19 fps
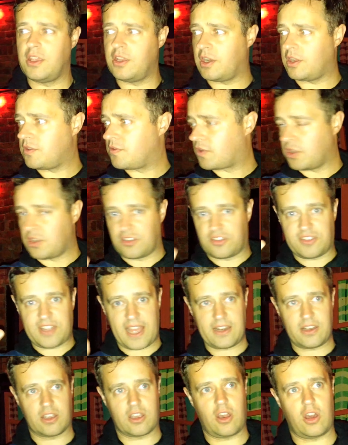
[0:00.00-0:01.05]
You know, you've got your
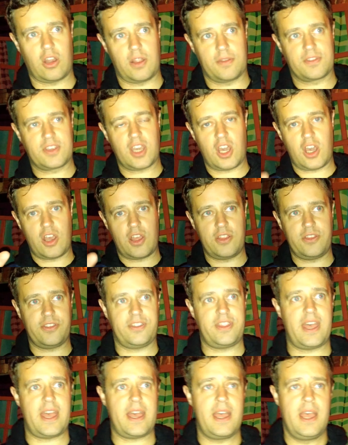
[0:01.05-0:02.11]
standard kind of
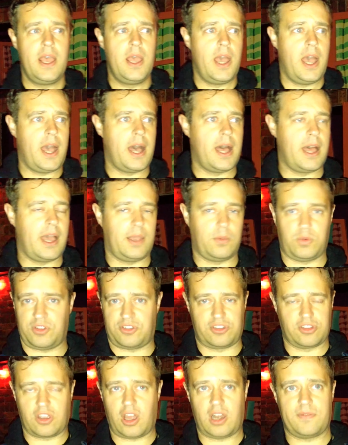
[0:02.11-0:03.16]
curtains there,
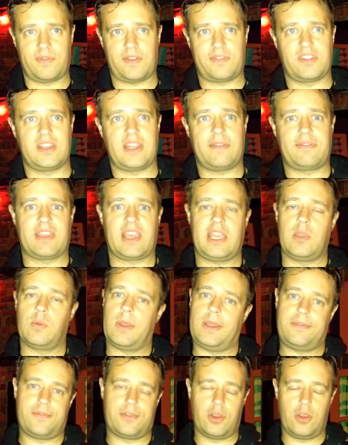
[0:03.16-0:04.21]
which you kind of have to navigate
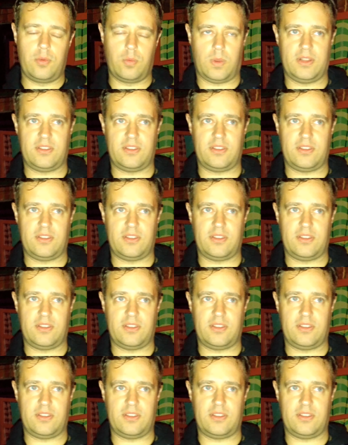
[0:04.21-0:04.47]
your way through.